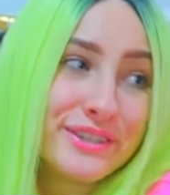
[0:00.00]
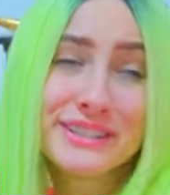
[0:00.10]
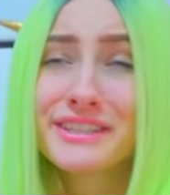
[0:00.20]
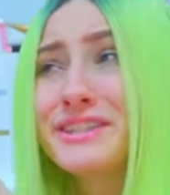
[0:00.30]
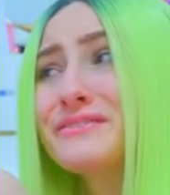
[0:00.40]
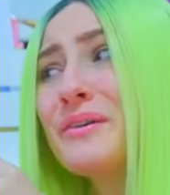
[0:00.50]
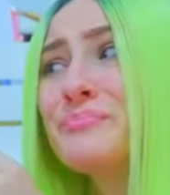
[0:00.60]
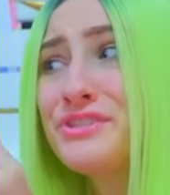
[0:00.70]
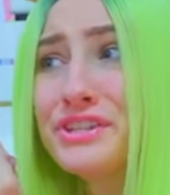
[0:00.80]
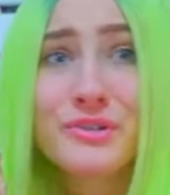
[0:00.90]
Dima,
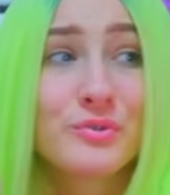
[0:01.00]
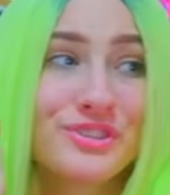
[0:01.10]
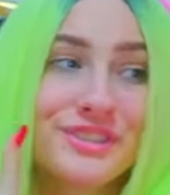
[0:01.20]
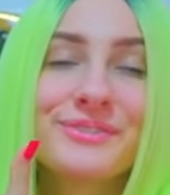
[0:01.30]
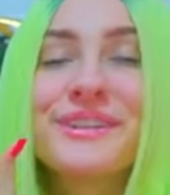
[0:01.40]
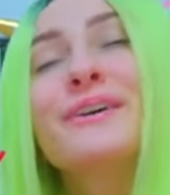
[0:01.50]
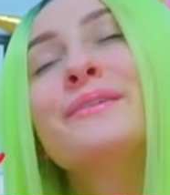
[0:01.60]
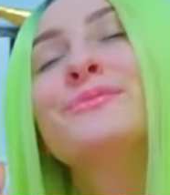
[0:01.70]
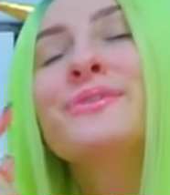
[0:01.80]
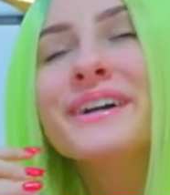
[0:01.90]
tell me, they're
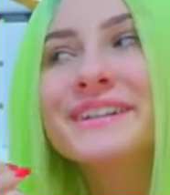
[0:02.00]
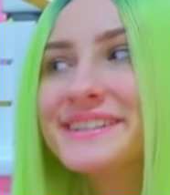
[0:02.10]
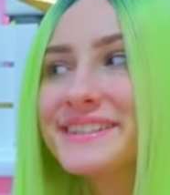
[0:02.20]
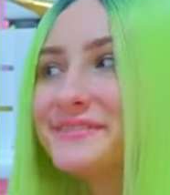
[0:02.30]
not really